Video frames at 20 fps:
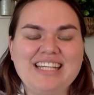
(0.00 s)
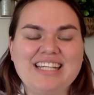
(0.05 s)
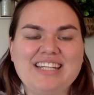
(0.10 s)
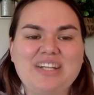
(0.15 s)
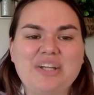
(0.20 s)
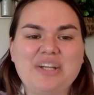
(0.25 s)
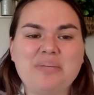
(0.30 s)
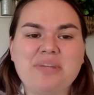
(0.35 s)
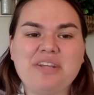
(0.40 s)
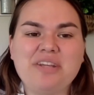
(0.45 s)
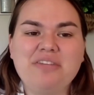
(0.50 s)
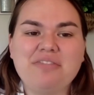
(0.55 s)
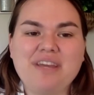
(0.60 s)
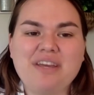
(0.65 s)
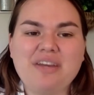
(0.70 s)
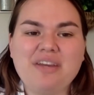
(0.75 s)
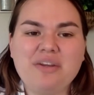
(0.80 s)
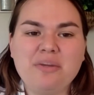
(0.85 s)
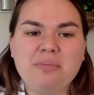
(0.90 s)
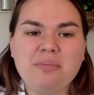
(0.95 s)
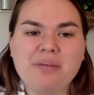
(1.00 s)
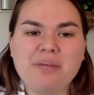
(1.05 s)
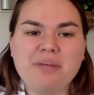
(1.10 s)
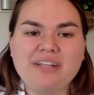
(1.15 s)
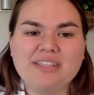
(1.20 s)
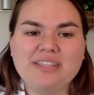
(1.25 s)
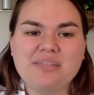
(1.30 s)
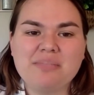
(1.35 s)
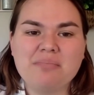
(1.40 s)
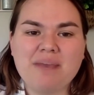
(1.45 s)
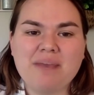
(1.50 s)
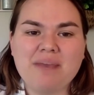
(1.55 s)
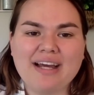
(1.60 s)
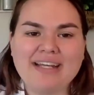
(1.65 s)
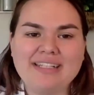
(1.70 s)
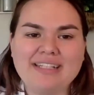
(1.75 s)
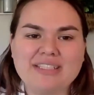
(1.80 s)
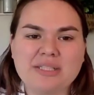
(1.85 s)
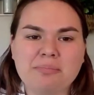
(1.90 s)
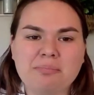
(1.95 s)
I'm going to invite you to bring to
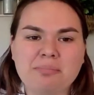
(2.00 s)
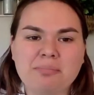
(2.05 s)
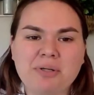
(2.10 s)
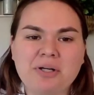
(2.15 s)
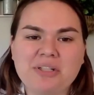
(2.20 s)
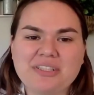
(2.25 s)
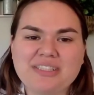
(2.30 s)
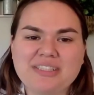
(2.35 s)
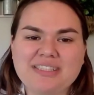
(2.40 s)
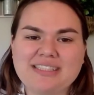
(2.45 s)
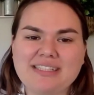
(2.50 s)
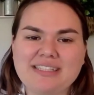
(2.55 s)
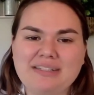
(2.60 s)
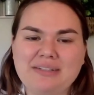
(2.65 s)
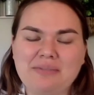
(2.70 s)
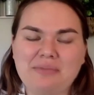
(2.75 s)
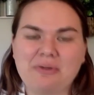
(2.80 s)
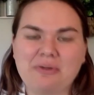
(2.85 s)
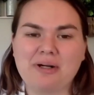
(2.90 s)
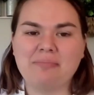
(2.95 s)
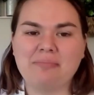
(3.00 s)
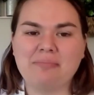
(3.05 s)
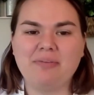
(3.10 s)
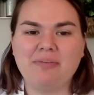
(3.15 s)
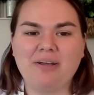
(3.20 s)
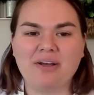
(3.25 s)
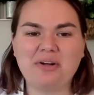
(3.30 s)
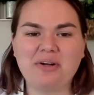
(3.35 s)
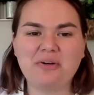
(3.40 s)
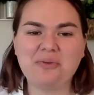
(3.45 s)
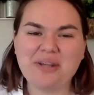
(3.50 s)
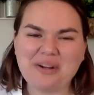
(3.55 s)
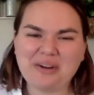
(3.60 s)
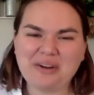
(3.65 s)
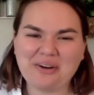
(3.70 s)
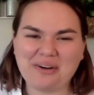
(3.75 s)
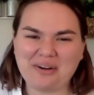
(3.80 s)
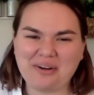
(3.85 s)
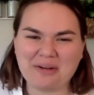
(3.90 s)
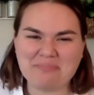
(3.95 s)
mind a person or a
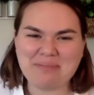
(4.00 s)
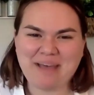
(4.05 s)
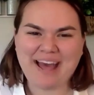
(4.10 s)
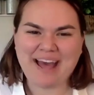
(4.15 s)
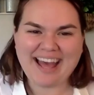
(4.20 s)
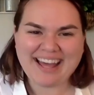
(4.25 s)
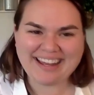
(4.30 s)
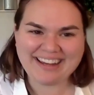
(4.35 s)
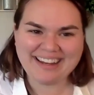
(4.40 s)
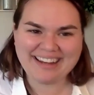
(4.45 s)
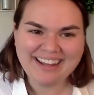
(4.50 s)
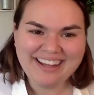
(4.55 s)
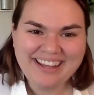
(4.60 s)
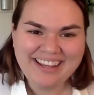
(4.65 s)
critter, a pet,